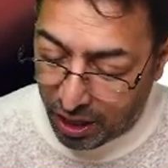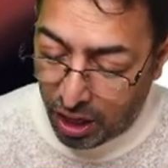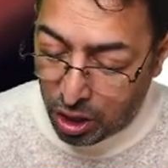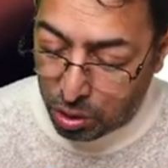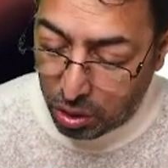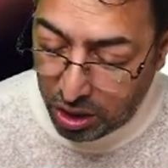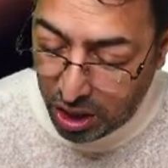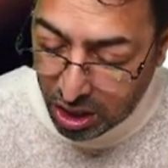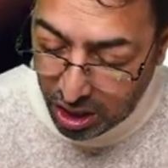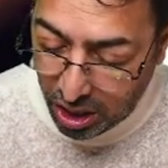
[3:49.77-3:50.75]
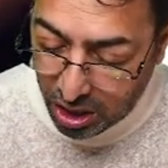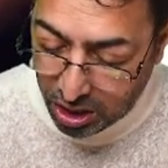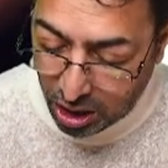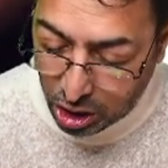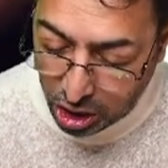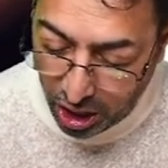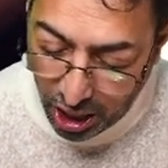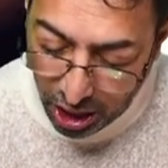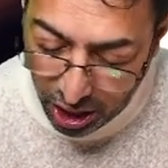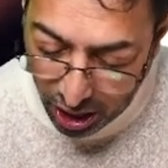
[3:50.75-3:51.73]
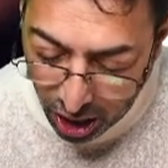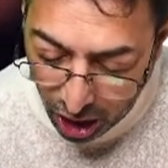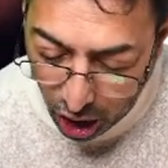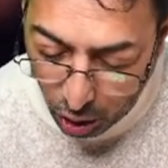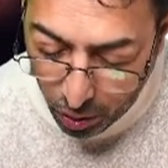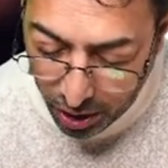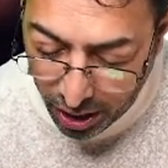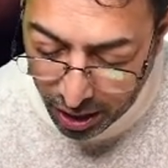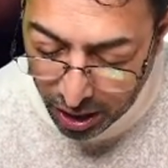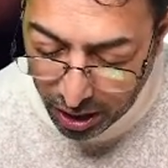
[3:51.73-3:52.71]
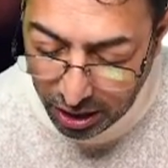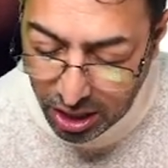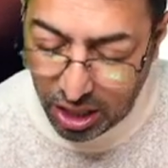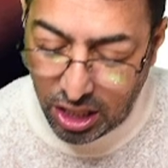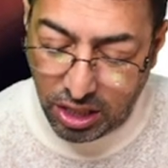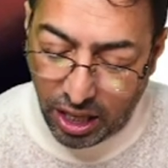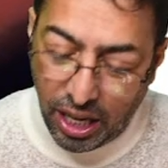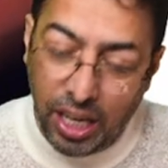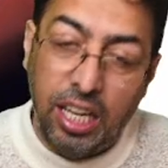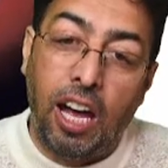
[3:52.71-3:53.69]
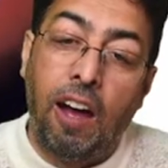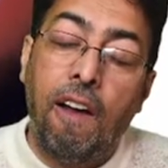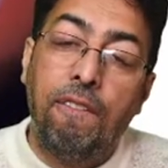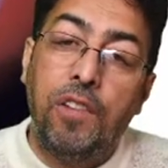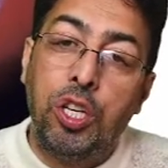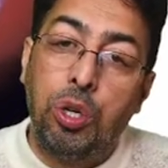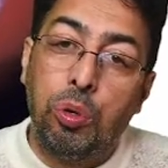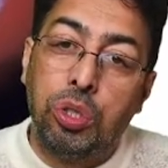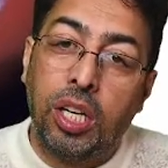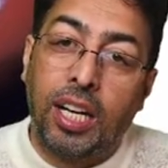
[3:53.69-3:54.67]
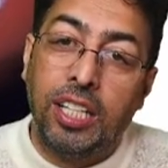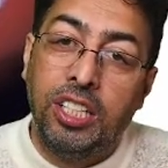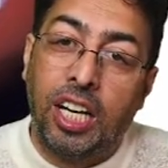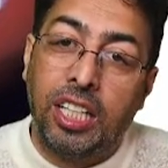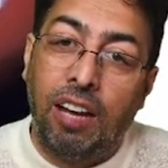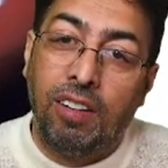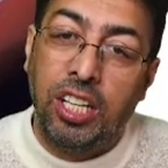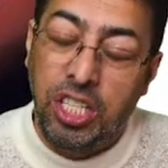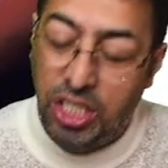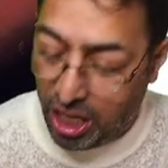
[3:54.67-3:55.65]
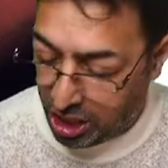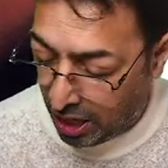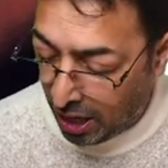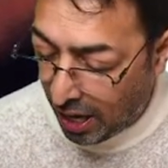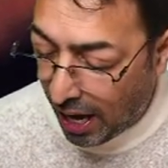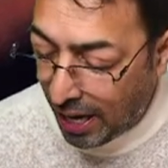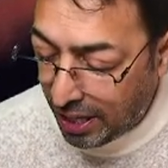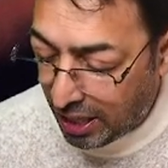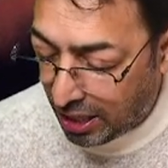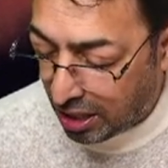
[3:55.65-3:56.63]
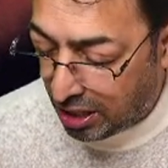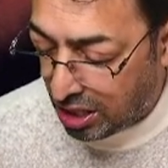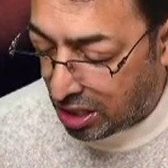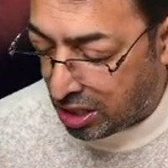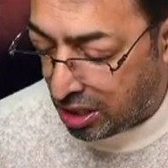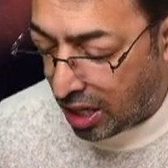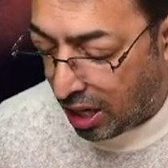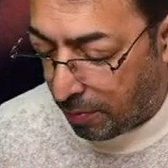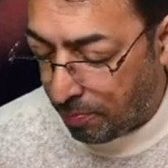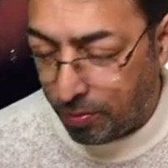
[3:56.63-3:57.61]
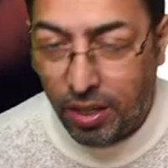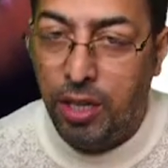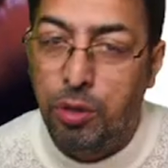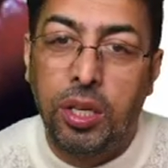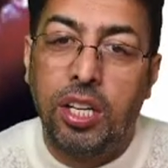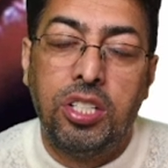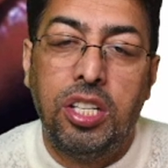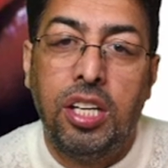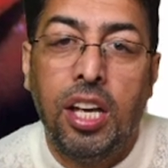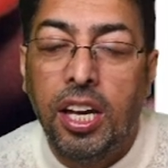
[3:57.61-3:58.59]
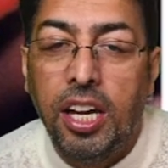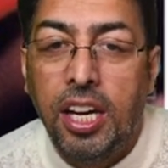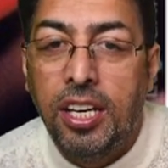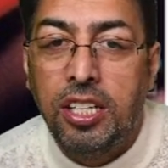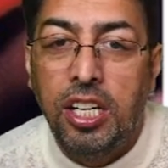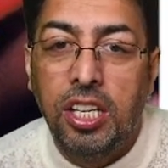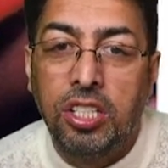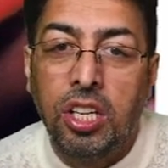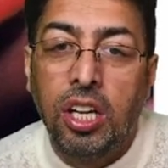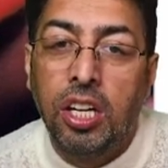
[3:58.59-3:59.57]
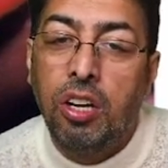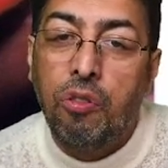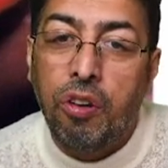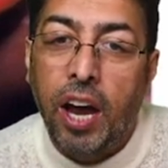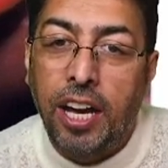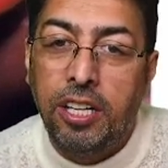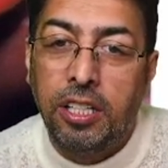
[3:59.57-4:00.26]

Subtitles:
So this is this area over here, this is the area which shows the conjunctival injection, and in here this is tongue, and you can see it is red